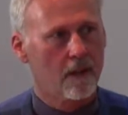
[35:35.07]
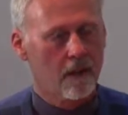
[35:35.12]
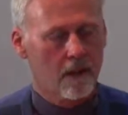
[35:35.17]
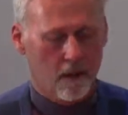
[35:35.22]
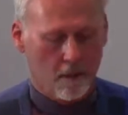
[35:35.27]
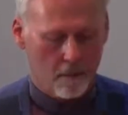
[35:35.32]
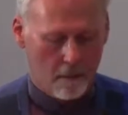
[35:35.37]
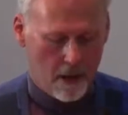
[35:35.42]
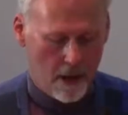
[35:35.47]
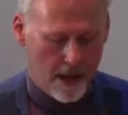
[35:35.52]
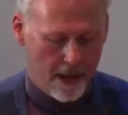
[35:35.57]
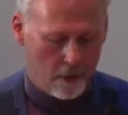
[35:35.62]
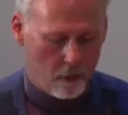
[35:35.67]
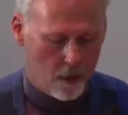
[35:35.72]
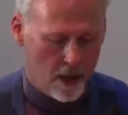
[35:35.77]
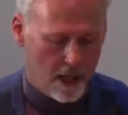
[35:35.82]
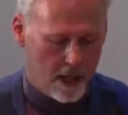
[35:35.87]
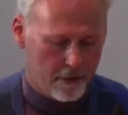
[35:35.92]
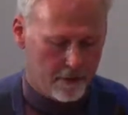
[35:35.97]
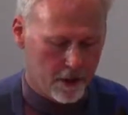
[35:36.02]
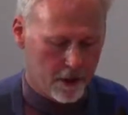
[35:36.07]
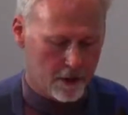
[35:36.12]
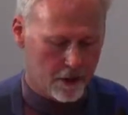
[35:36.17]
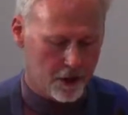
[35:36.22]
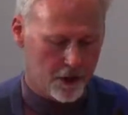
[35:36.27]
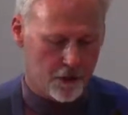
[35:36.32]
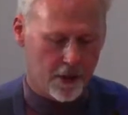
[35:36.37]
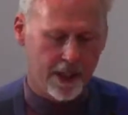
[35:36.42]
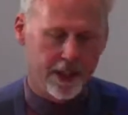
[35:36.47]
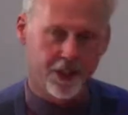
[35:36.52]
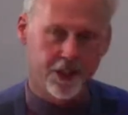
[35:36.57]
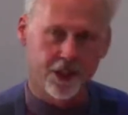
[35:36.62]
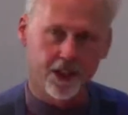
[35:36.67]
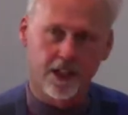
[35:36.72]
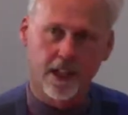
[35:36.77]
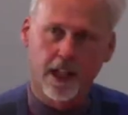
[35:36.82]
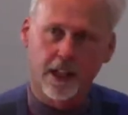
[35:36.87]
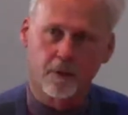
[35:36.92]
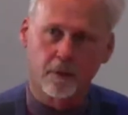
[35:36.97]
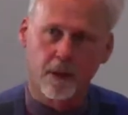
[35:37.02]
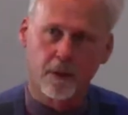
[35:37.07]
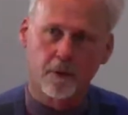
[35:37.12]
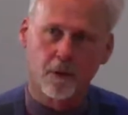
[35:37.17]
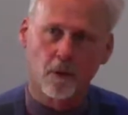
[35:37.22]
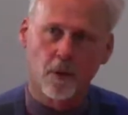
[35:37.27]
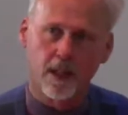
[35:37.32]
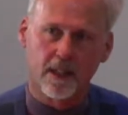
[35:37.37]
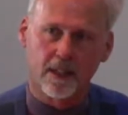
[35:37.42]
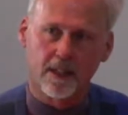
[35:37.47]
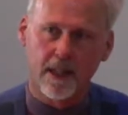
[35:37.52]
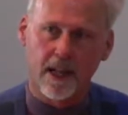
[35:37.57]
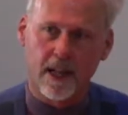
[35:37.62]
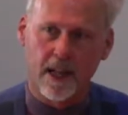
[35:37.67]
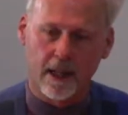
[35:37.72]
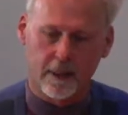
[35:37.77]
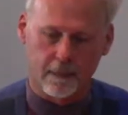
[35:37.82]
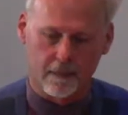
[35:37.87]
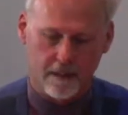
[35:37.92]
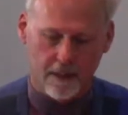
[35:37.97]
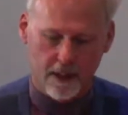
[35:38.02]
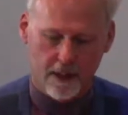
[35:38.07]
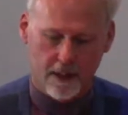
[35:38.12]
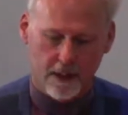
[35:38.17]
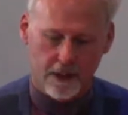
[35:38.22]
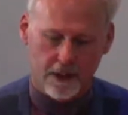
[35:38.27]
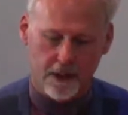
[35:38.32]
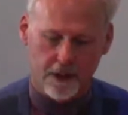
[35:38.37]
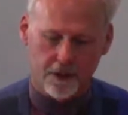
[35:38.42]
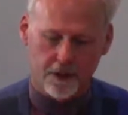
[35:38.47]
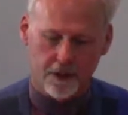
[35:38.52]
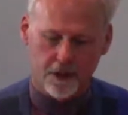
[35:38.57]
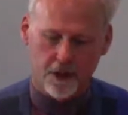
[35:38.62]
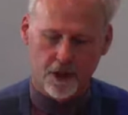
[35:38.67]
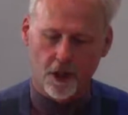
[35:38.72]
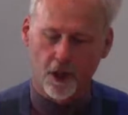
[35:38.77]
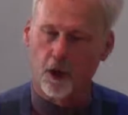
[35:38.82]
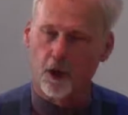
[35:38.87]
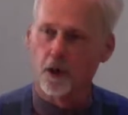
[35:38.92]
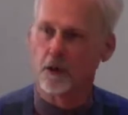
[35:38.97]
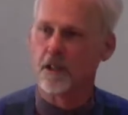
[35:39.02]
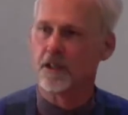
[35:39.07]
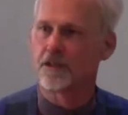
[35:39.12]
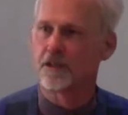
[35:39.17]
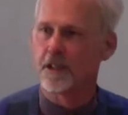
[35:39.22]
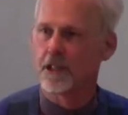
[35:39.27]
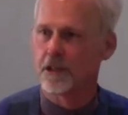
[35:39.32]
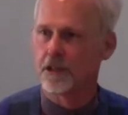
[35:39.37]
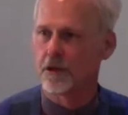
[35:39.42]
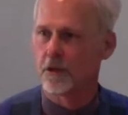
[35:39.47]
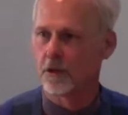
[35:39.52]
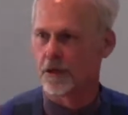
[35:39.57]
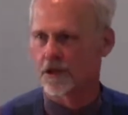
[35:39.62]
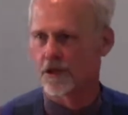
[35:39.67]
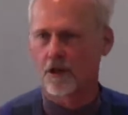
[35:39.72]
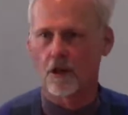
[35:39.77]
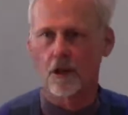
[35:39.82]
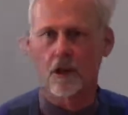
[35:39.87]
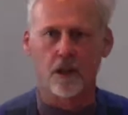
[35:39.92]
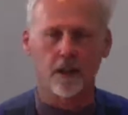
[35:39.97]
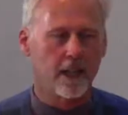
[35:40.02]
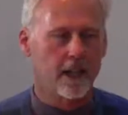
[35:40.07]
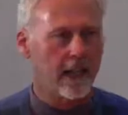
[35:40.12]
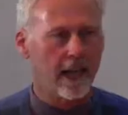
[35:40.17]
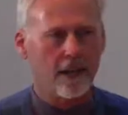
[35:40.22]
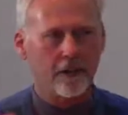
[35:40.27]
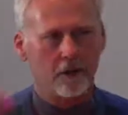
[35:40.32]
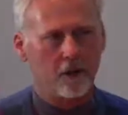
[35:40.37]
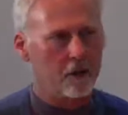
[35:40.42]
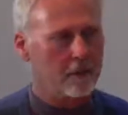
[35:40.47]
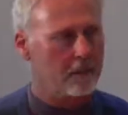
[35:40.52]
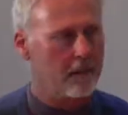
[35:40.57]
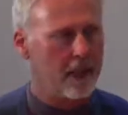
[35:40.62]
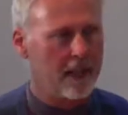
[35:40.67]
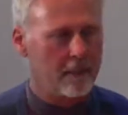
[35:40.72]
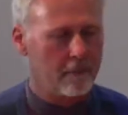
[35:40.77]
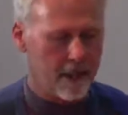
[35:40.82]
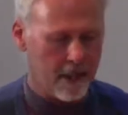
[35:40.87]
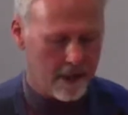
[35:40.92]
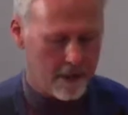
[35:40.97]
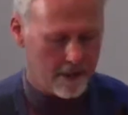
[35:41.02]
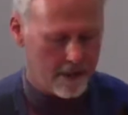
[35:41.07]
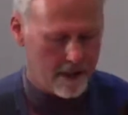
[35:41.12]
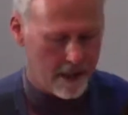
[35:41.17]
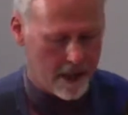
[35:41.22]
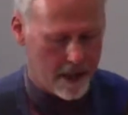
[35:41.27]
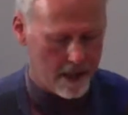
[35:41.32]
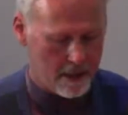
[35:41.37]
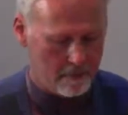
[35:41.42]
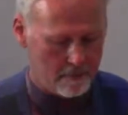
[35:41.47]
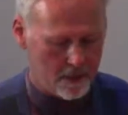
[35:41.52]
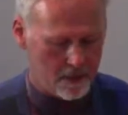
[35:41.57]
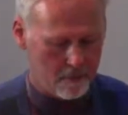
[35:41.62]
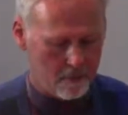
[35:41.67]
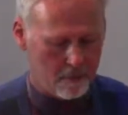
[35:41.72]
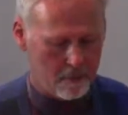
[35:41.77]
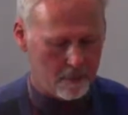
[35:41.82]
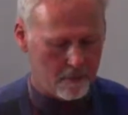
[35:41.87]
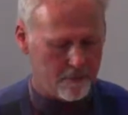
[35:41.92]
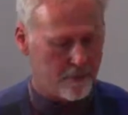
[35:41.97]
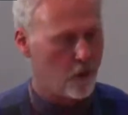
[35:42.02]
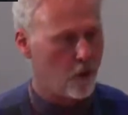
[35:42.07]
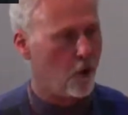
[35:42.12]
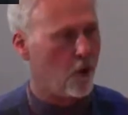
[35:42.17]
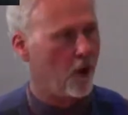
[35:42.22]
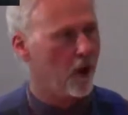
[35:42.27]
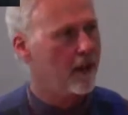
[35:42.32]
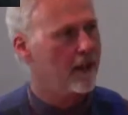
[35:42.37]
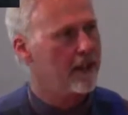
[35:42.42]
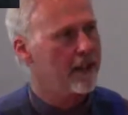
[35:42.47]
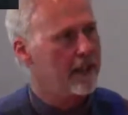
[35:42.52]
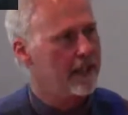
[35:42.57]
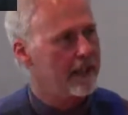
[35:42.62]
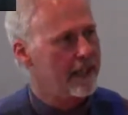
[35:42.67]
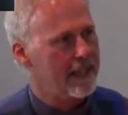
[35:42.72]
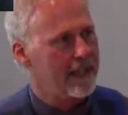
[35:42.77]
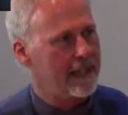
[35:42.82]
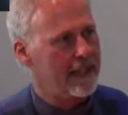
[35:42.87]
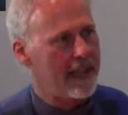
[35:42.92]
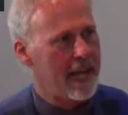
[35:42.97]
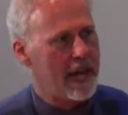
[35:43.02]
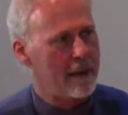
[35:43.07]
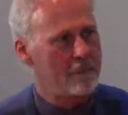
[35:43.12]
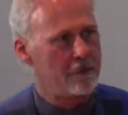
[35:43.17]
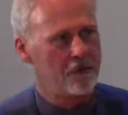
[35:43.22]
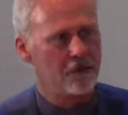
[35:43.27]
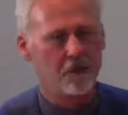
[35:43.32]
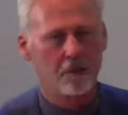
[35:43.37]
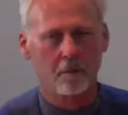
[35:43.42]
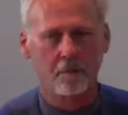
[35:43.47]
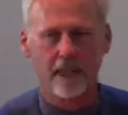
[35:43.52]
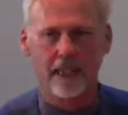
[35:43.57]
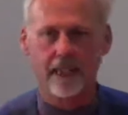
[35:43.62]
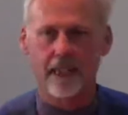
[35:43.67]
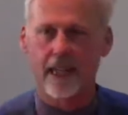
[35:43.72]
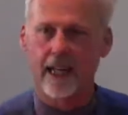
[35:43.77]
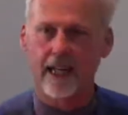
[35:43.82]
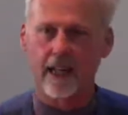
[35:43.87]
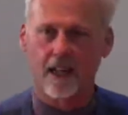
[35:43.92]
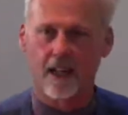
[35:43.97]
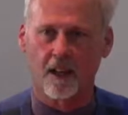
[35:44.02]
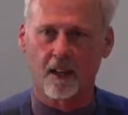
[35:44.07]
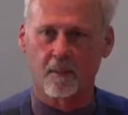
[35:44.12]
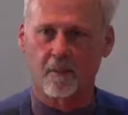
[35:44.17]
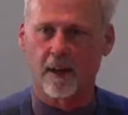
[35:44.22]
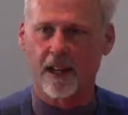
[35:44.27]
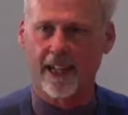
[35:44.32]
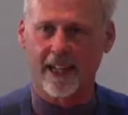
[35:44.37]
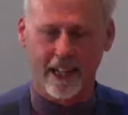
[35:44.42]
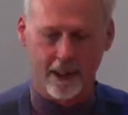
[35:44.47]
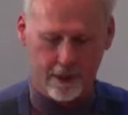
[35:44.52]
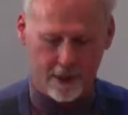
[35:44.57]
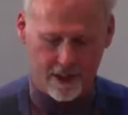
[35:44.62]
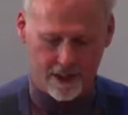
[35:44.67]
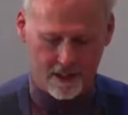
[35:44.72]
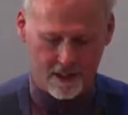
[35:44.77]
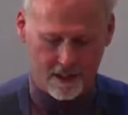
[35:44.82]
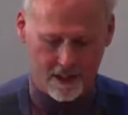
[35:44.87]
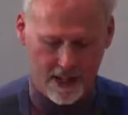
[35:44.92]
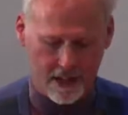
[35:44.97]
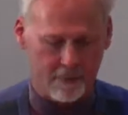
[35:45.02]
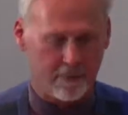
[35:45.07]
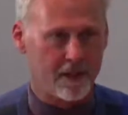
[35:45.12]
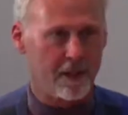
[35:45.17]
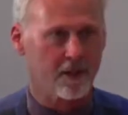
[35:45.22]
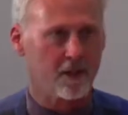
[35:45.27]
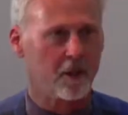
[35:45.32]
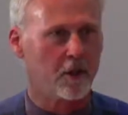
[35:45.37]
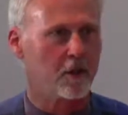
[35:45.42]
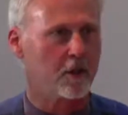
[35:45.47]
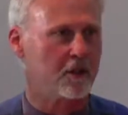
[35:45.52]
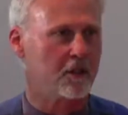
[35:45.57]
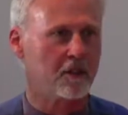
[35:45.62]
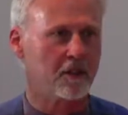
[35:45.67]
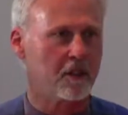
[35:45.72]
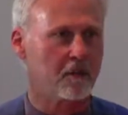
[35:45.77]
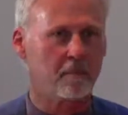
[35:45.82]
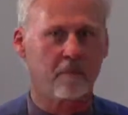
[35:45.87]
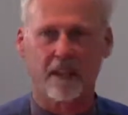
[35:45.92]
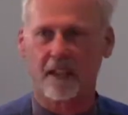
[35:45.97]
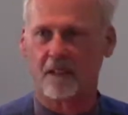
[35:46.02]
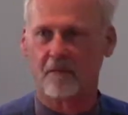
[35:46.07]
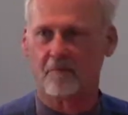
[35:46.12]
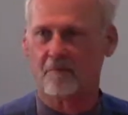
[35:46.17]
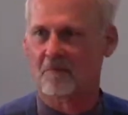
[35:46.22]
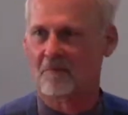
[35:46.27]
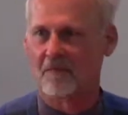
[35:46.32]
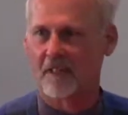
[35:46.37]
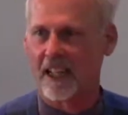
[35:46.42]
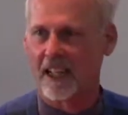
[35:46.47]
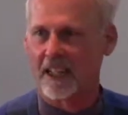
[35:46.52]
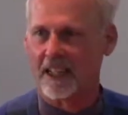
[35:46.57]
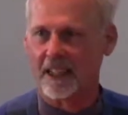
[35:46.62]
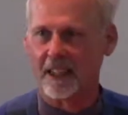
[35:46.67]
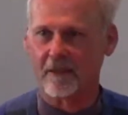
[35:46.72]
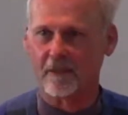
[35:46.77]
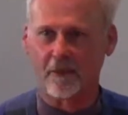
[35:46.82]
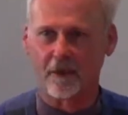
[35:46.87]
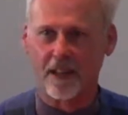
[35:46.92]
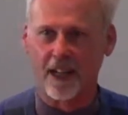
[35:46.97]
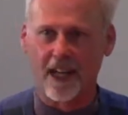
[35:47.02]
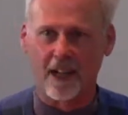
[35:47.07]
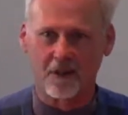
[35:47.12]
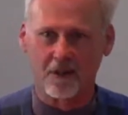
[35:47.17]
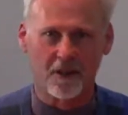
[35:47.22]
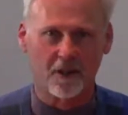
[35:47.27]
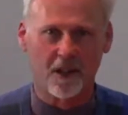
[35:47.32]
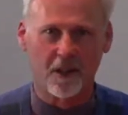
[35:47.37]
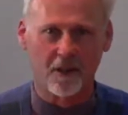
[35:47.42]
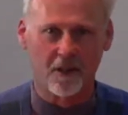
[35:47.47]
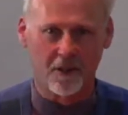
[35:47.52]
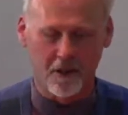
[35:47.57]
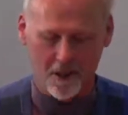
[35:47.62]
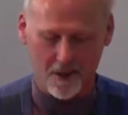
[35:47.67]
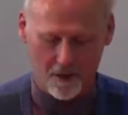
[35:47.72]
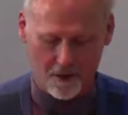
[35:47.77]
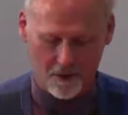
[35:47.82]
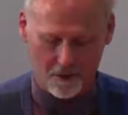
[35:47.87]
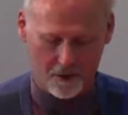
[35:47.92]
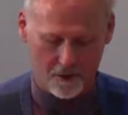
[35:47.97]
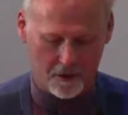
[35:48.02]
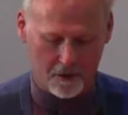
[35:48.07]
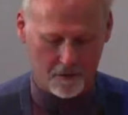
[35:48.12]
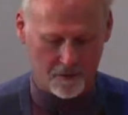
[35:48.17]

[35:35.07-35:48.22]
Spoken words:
By way of illustration, I remember one time years ago listening to a song that I'd heard many, many times before. It happened to be Layla by Eric Clapton, though it could have been any of 1,000 other songs.